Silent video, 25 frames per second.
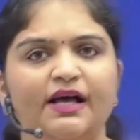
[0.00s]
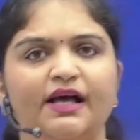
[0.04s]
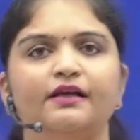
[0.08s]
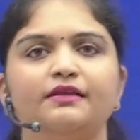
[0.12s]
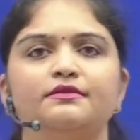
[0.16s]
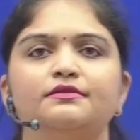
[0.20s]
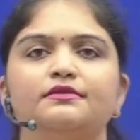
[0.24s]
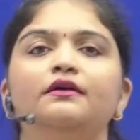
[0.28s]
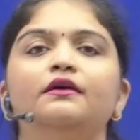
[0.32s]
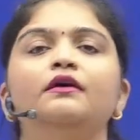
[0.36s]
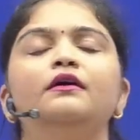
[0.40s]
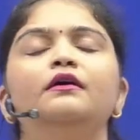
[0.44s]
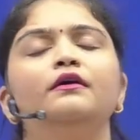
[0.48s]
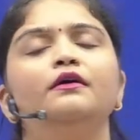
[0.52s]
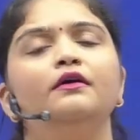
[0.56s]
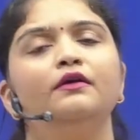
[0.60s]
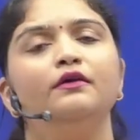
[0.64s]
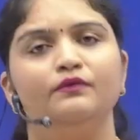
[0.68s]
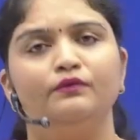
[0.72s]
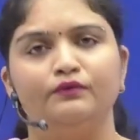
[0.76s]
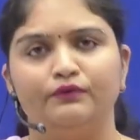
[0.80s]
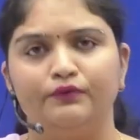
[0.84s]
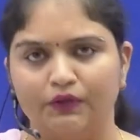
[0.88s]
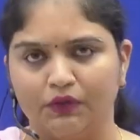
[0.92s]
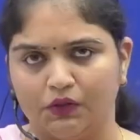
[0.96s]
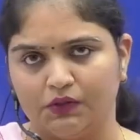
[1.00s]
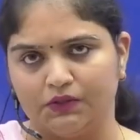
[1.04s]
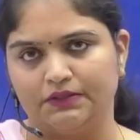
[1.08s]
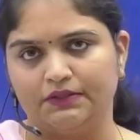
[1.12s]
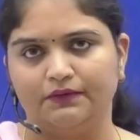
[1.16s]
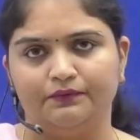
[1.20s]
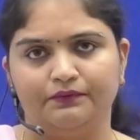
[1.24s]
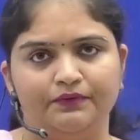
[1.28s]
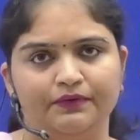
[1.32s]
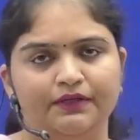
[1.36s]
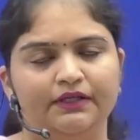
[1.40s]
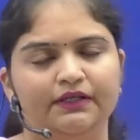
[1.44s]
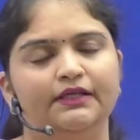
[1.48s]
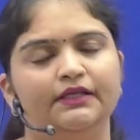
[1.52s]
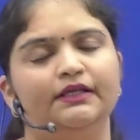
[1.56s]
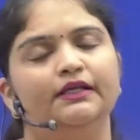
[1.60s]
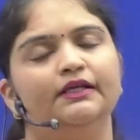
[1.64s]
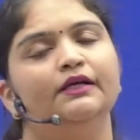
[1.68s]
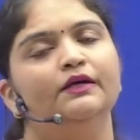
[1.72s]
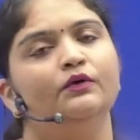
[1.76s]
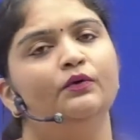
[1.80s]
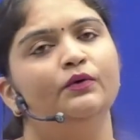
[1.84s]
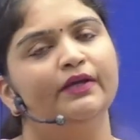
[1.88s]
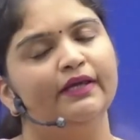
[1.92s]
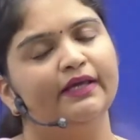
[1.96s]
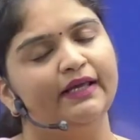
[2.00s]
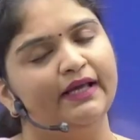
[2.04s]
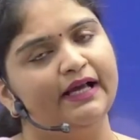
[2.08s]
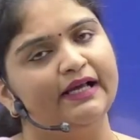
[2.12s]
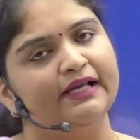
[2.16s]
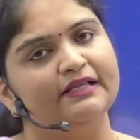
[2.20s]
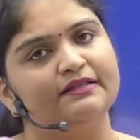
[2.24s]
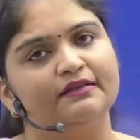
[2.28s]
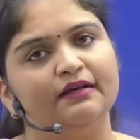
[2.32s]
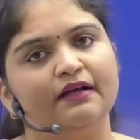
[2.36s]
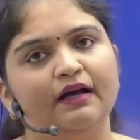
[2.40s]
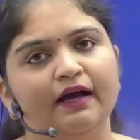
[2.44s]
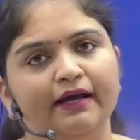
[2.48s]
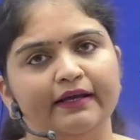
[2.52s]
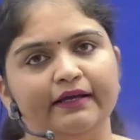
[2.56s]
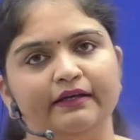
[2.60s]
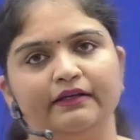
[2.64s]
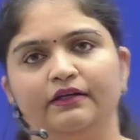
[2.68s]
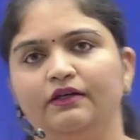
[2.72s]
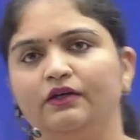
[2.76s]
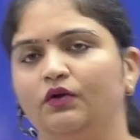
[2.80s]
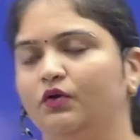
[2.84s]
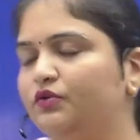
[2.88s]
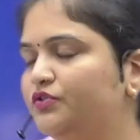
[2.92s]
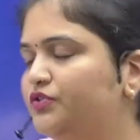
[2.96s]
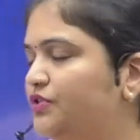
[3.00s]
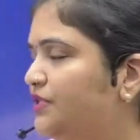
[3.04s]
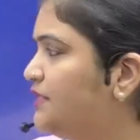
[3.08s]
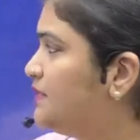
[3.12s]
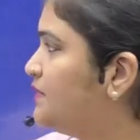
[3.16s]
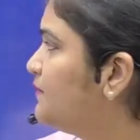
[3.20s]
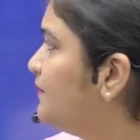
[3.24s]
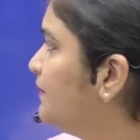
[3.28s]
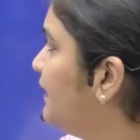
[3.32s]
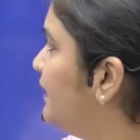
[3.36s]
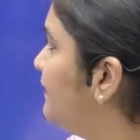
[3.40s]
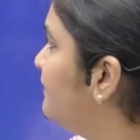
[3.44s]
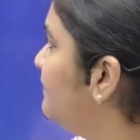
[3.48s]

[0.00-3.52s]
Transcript: as a philosophy, okay, as an ideology as well.